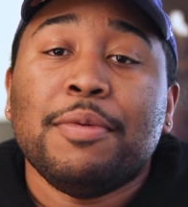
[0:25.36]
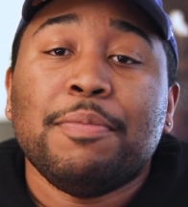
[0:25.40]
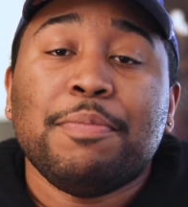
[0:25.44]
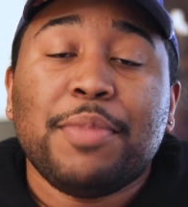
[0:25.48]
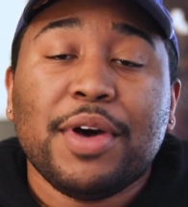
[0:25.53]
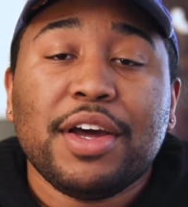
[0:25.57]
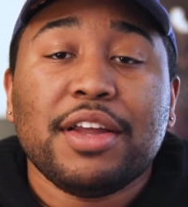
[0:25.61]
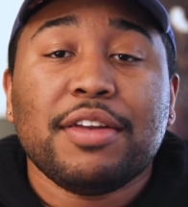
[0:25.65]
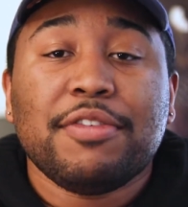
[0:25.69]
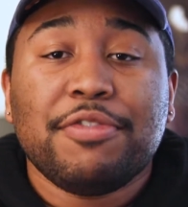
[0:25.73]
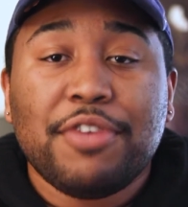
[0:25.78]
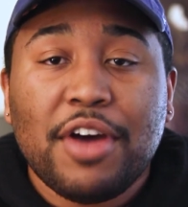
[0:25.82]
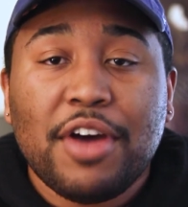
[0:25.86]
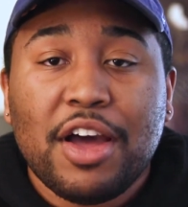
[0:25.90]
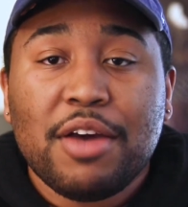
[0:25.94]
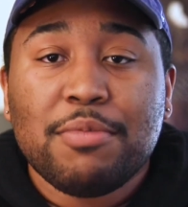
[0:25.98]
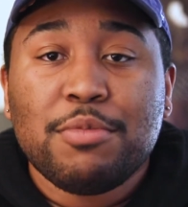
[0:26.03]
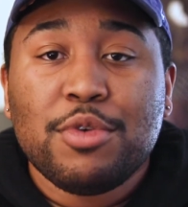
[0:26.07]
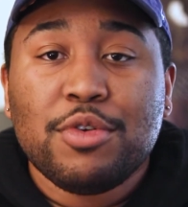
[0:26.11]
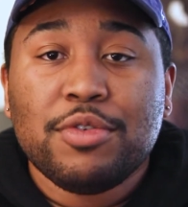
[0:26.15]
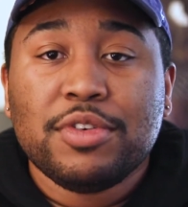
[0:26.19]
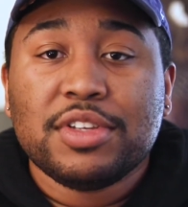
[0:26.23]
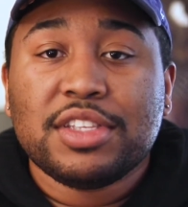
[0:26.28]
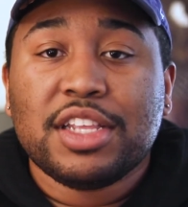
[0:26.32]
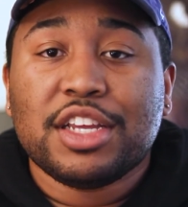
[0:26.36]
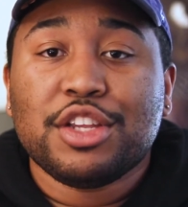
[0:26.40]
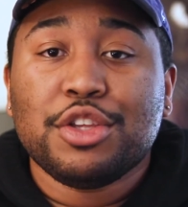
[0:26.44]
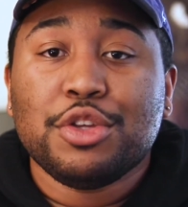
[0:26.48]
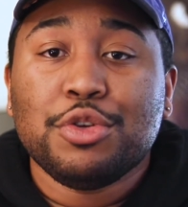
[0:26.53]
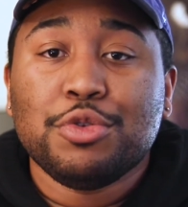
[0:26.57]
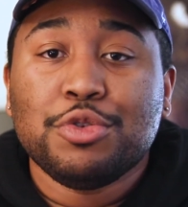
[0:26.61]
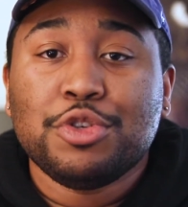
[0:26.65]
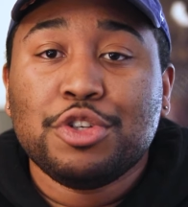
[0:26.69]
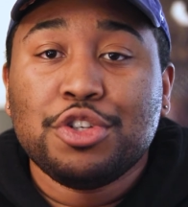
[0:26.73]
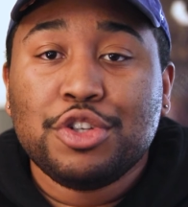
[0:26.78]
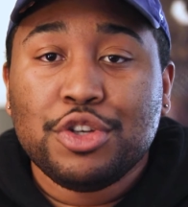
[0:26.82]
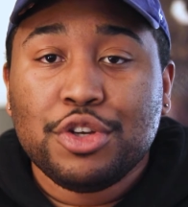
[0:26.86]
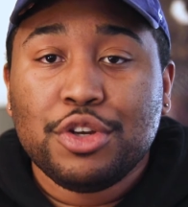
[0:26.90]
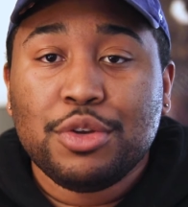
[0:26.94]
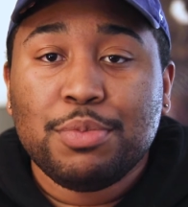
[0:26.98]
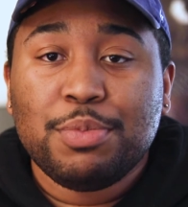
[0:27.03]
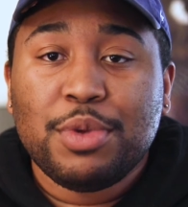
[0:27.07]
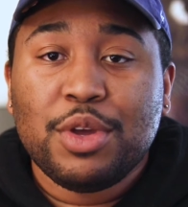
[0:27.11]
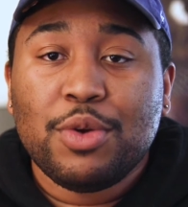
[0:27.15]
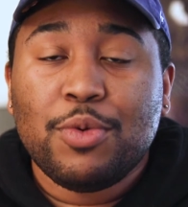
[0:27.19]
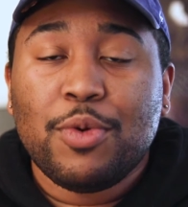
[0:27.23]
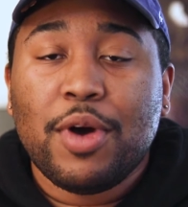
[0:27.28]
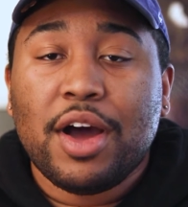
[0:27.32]
But 5 movies that you should
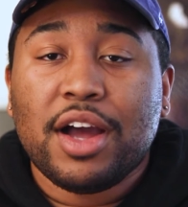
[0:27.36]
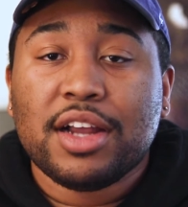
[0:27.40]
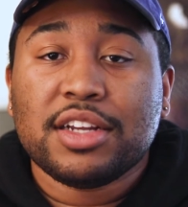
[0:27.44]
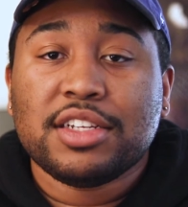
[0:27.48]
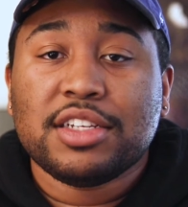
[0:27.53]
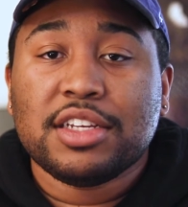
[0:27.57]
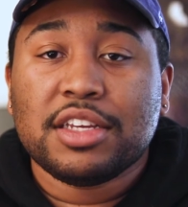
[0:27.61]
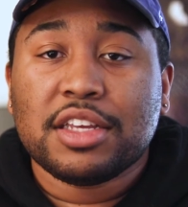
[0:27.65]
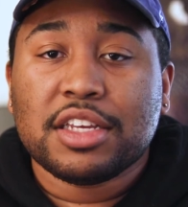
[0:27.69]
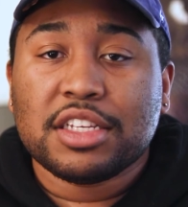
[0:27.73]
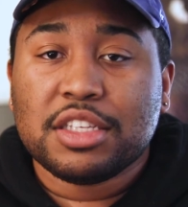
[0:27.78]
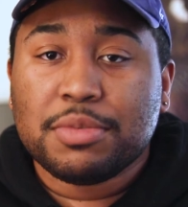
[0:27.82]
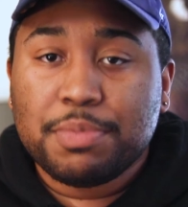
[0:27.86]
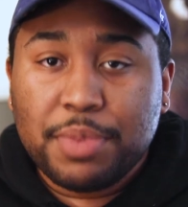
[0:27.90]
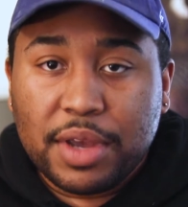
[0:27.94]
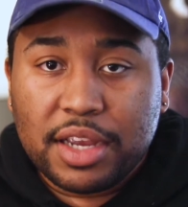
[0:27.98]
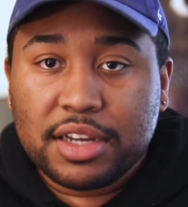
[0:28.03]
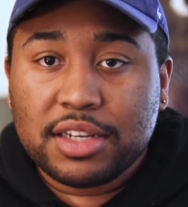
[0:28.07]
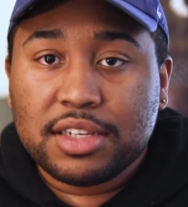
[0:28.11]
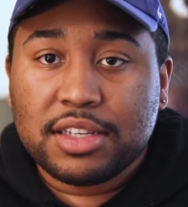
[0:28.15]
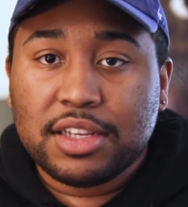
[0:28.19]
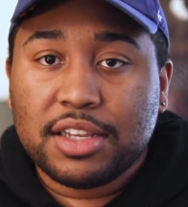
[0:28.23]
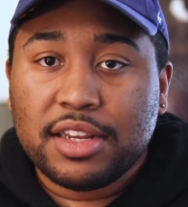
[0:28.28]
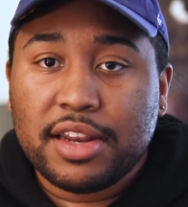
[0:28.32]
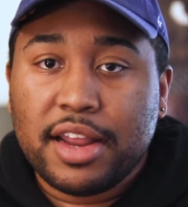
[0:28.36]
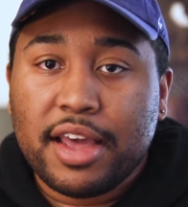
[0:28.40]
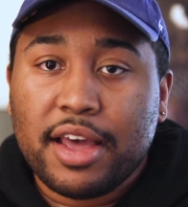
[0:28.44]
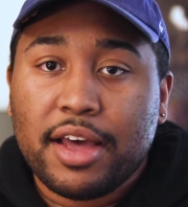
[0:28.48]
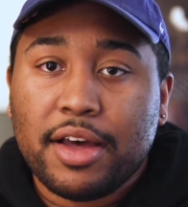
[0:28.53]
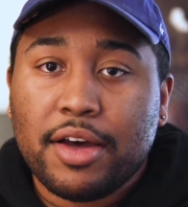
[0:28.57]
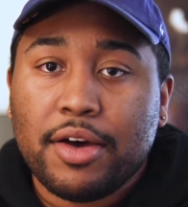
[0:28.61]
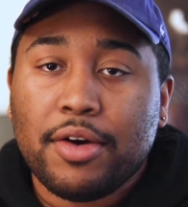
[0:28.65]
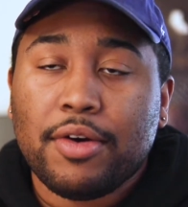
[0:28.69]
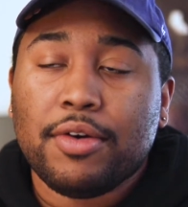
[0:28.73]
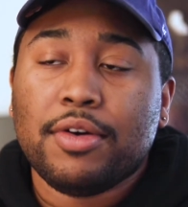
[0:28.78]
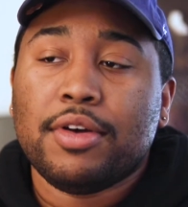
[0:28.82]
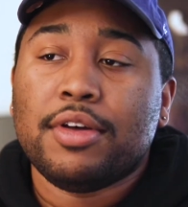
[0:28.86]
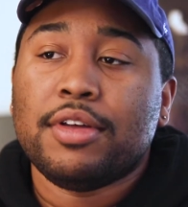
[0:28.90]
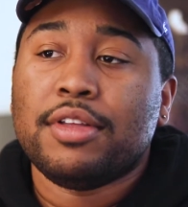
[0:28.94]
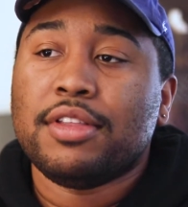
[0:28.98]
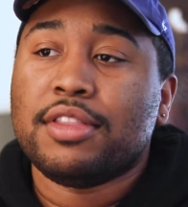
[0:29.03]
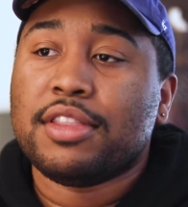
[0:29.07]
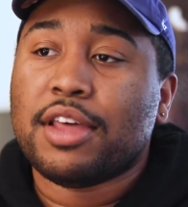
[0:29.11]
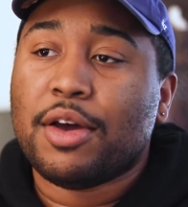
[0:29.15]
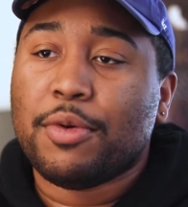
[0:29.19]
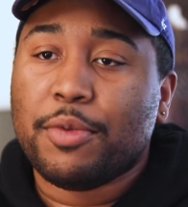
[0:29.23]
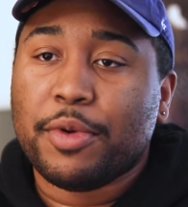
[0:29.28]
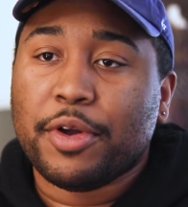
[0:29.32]
be watching, especially now
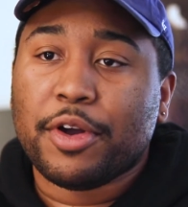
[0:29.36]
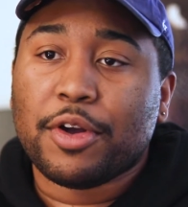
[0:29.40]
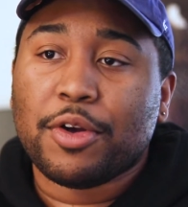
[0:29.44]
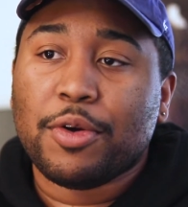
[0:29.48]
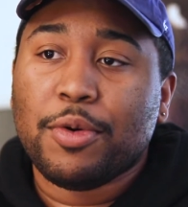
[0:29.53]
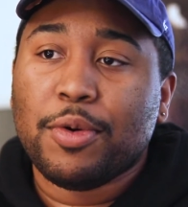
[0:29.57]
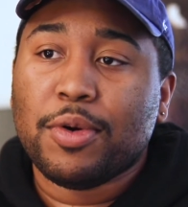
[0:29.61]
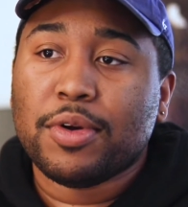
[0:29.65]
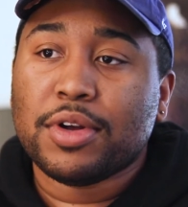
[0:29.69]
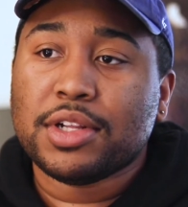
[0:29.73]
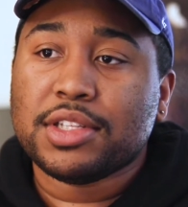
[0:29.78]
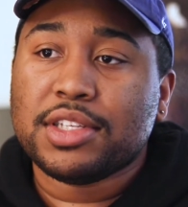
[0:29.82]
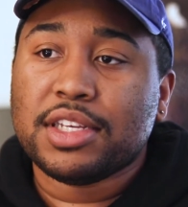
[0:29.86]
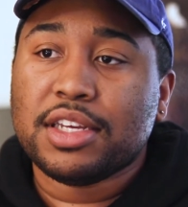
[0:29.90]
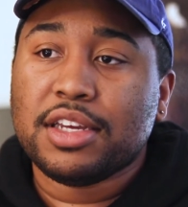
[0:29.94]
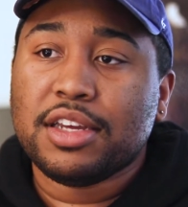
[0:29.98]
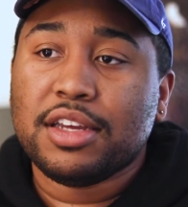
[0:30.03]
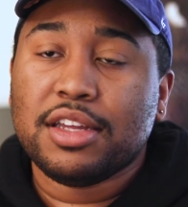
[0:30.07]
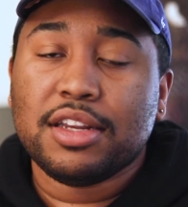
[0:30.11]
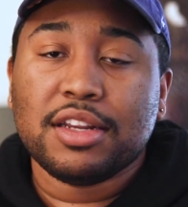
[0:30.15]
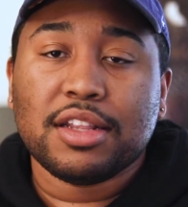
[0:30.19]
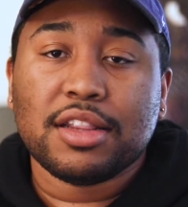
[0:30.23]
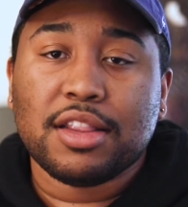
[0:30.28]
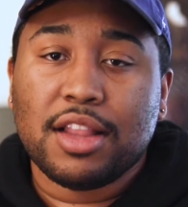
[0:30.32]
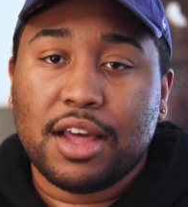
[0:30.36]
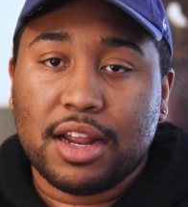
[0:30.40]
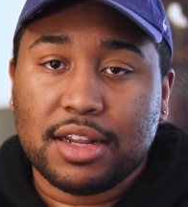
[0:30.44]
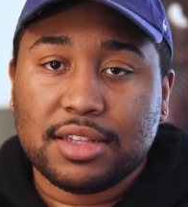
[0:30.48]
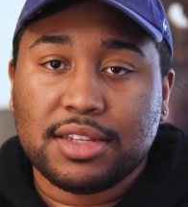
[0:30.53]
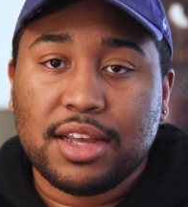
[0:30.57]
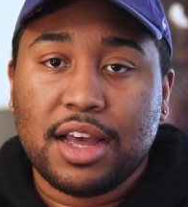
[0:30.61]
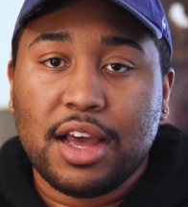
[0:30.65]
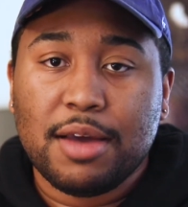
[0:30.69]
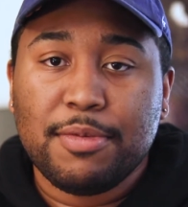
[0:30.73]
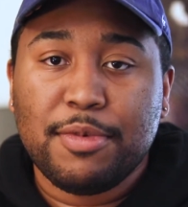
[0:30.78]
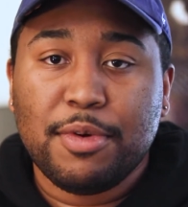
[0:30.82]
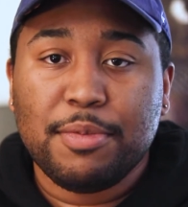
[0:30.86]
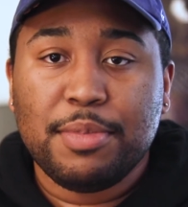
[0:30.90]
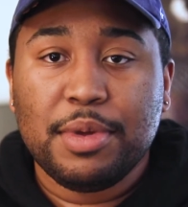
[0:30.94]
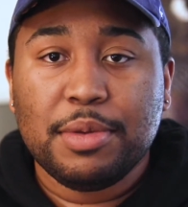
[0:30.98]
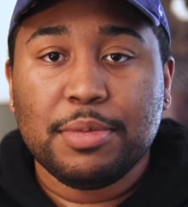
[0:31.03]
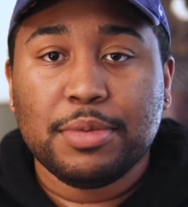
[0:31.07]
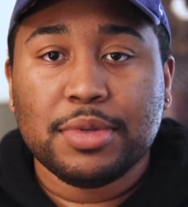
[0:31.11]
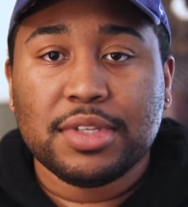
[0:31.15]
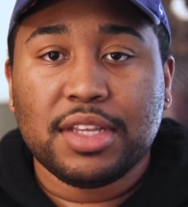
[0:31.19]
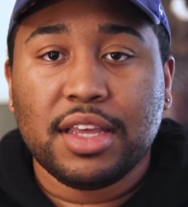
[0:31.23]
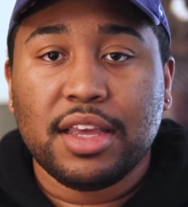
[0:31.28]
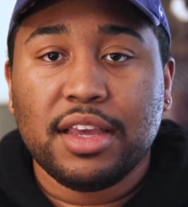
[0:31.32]
that we're in quarantine, a lot of time on
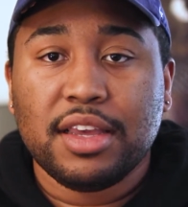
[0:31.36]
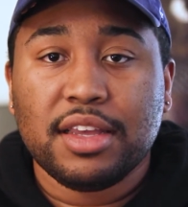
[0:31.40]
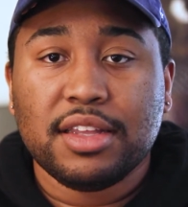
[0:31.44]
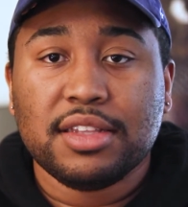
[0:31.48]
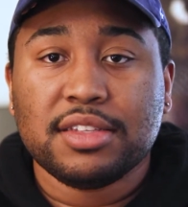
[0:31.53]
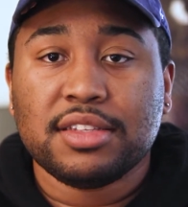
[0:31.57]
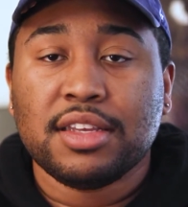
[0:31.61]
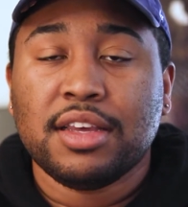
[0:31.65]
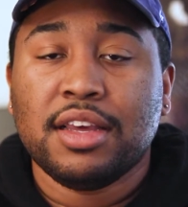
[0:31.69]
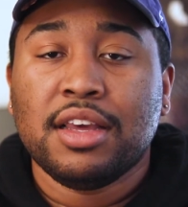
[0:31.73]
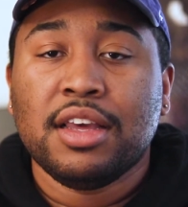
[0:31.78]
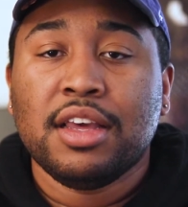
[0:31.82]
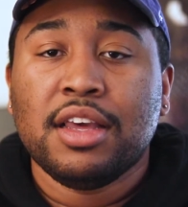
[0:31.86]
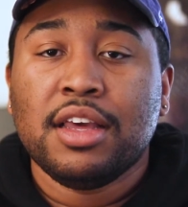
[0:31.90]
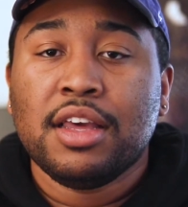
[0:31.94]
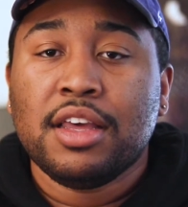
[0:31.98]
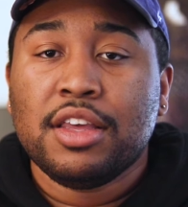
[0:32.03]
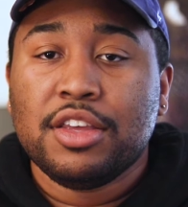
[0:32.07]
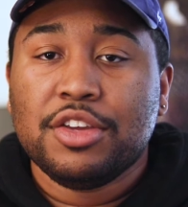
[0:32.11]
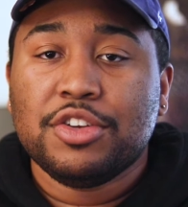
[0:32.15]
people's hands.